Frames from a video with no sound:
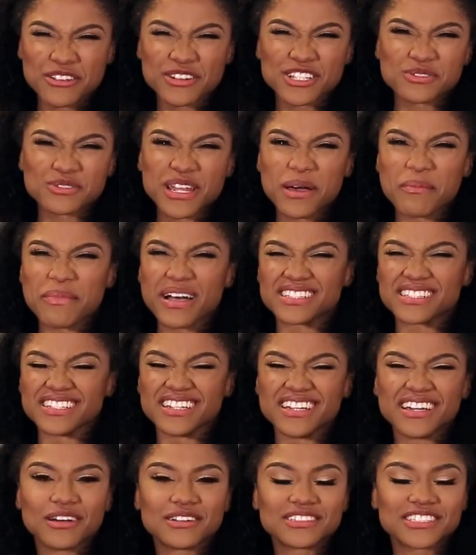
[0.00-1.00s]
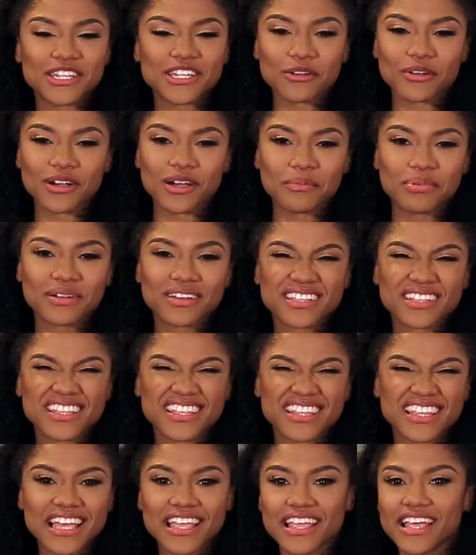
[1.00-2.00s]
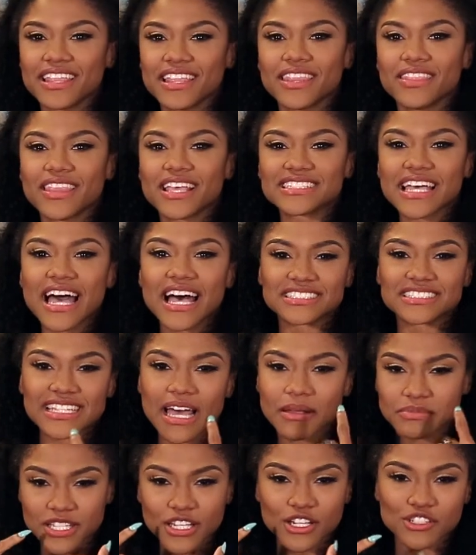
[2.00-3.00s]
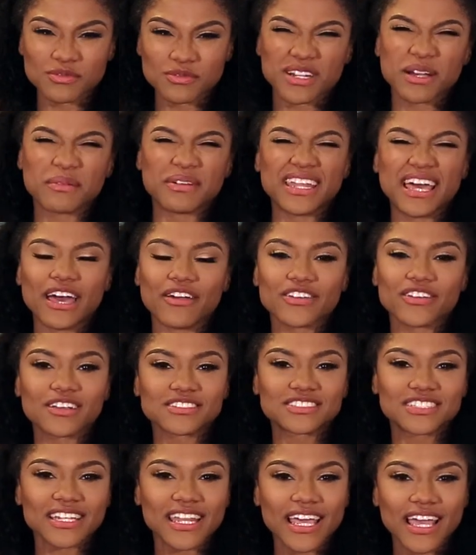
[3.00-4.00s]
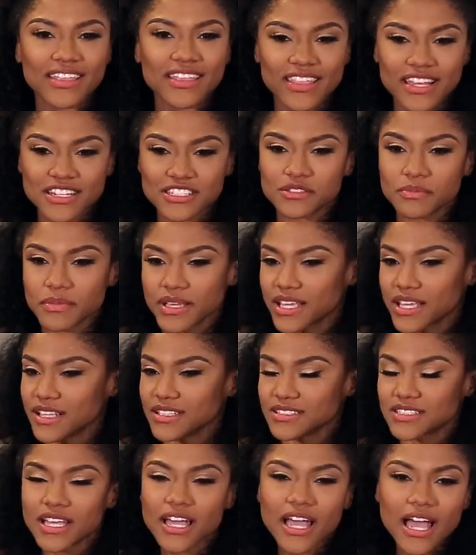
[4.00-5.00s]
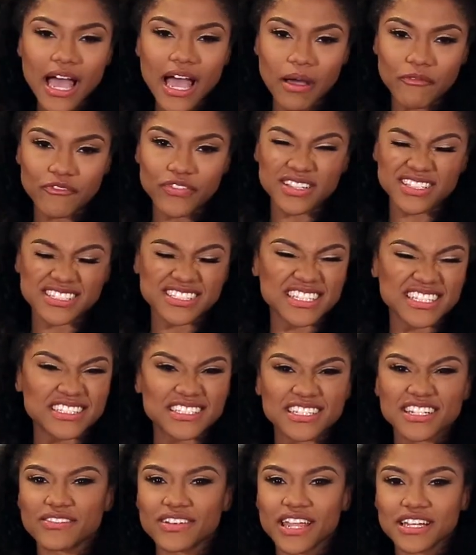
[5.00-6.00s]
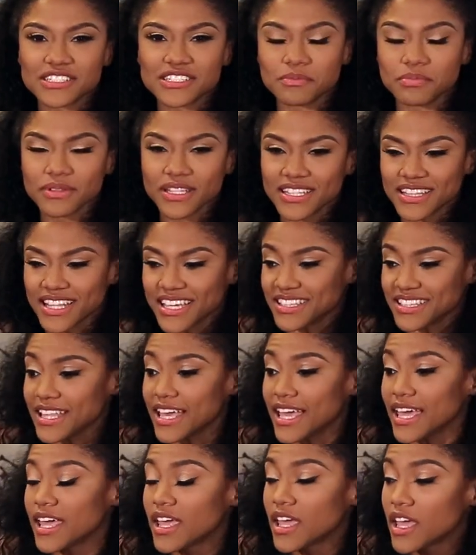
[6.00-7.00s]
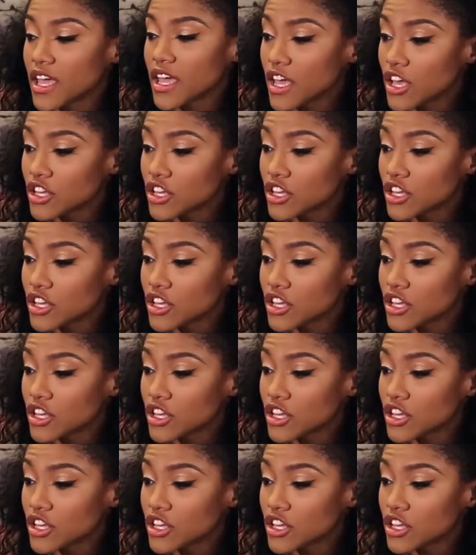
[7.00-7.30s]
do this when I'm about to tear up. That's how I stop tears from coming down. If y'all see that, that just means I'm feeling sensitive and I just blink like that.